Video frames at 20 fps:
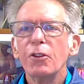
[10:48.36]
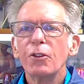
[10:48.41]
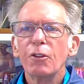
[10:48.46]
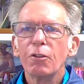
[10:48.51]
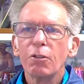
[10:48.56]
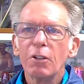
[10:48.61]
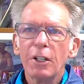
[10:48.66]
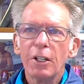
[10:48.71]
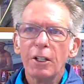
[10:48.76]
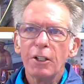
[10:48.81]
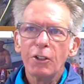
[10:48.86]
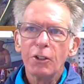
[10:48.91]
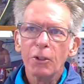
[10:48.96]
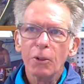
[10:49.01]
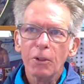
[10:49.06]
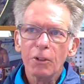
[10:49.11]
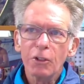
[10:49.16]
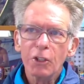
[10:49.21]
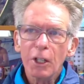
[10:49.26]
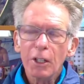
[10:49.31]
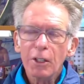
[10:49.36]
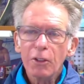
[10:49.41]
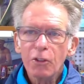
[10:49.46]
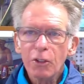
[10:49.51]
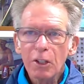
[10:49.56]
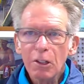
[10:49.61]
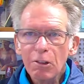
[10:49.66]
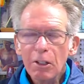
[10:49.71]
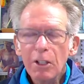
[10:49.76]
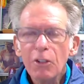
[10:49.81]
The 3D Short
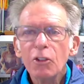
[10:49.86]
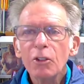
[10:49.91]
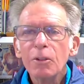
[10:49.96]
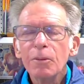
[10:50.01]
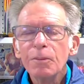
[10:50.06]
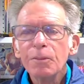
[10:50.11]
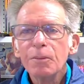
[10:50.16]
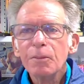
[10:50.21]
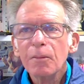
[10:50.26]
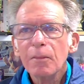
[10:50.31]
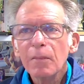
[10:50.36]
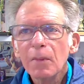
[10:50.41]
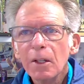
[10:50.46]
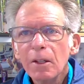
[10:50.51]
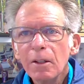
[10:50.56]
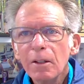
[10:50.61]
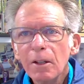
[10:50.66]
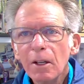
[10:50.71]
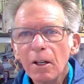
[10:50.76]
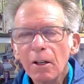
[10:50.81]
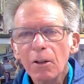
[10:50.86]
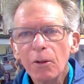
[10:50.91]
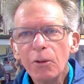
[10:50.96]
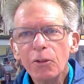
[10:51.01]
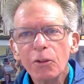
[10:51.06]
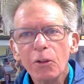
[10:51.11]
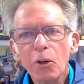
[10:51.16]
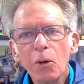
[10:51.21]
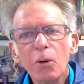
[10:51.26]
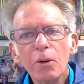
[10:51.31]
Chugger series
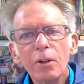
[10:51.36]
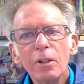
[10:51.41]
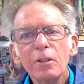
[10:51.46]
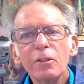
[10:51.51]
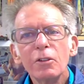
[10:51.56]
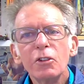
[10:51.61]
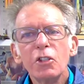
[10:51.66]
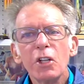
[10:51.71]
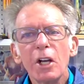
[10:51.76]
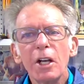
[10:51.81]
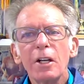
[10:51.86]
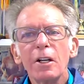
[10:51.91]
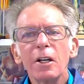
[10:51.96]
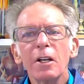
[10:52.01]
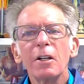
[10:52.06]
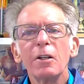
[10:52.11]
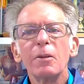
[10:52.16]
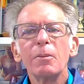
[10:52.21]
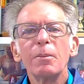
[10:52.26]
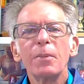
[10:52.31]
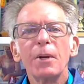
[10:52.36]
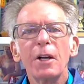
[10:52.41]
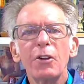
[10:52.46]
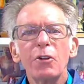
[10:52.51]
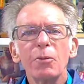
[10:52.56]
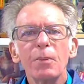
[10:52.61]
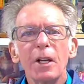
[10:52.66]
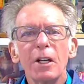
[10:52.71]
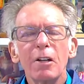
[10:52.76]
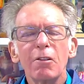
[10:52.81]
includes the Hornet, Shaker,
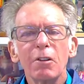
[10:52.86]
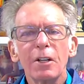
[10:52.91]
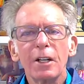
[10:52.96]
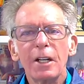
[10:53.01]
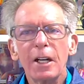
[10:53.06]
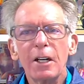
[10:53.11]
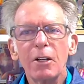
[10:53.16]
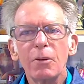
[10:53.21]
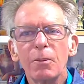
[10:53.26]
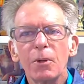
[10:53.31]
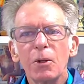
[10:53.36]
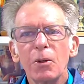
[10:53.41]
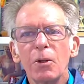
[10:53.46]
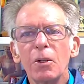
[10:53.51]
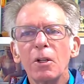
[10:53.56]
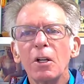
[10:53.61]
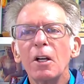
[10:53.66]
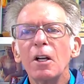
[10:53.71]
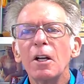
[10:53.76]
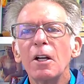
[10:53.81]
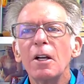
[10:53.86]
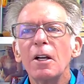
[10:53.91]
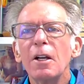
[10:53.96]
Pacemaker and Cannonball,